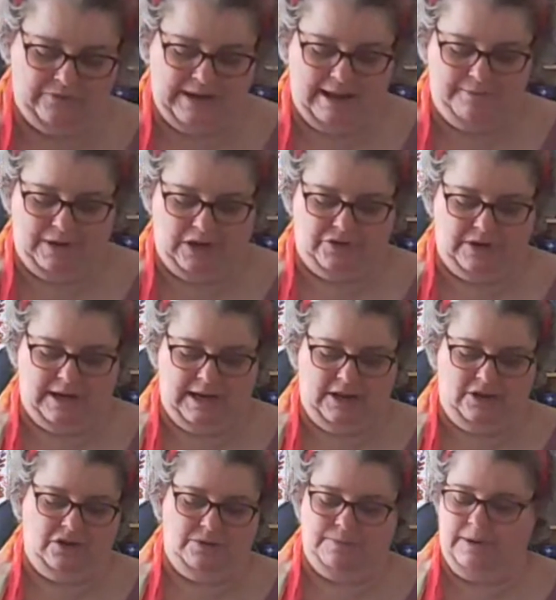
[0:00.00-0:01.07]
of damage that
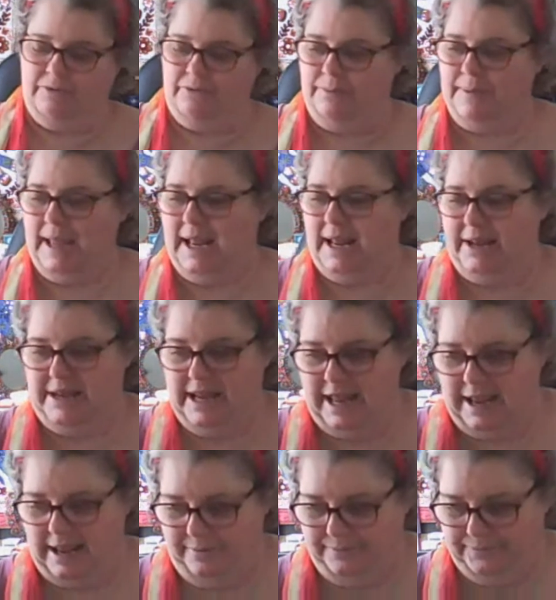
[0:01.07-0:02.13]
has to be repaired
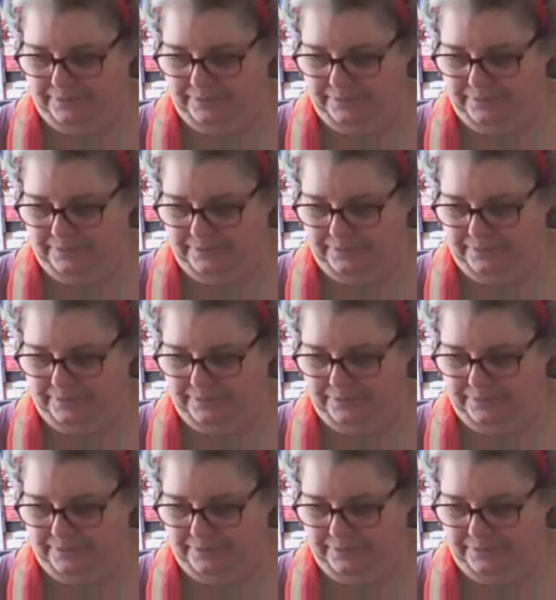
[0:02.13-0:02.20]
there.